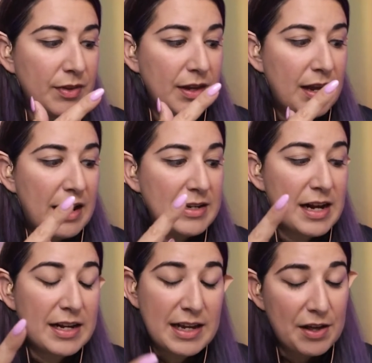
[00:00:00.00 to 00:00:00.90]
And
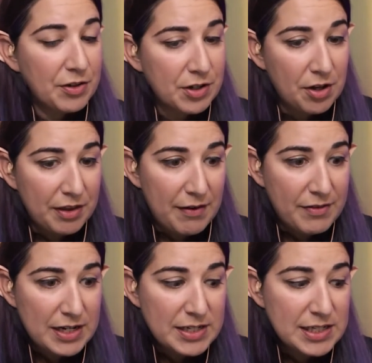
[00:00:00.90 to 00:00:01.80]
I gathered all the
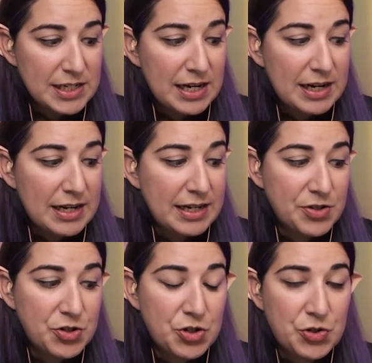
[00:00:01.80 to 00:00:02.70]
evidence, and I
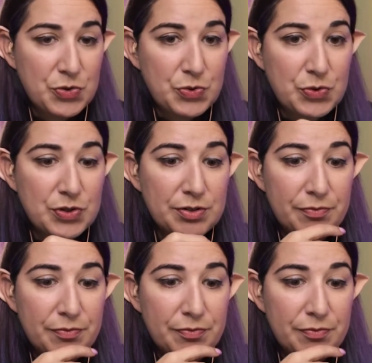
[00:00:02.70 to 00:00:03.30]
need to